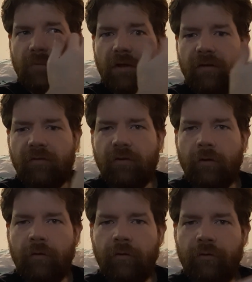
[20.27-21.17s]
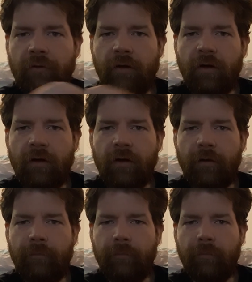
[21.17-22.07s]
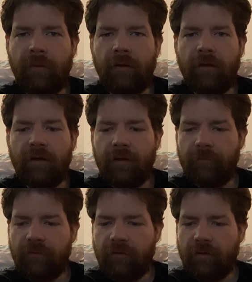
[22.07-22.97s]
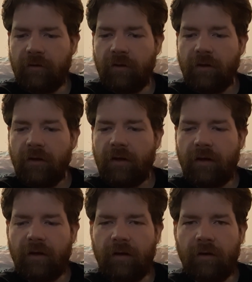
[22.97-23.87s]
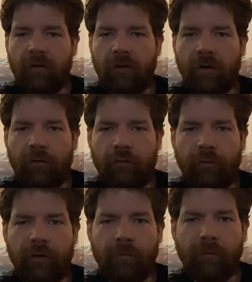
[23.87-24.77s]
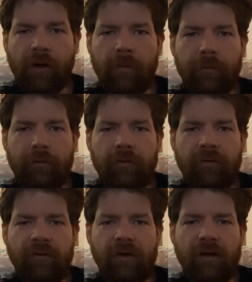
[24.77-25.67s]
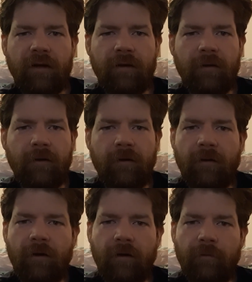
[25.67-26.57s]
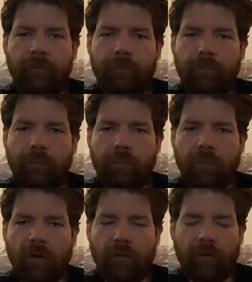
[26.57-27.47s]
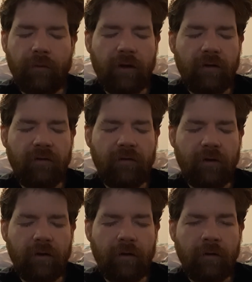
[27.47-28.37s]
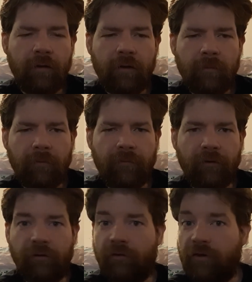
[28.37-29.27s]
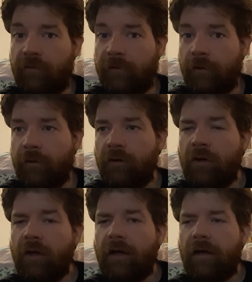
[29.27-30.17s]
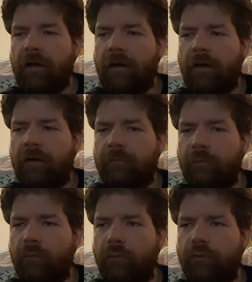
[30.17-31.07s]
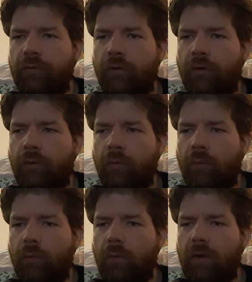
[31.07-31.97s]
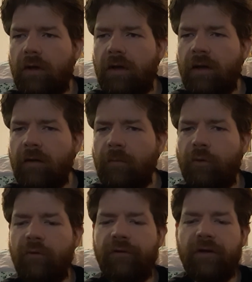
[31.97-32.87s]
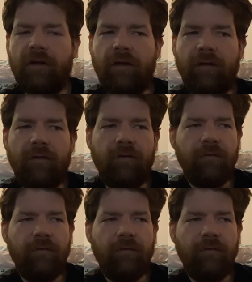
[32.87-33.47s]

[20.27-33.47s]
It stars Mel Gibson and Julia Roberts and the great Professor Xavier. And so in the movie, it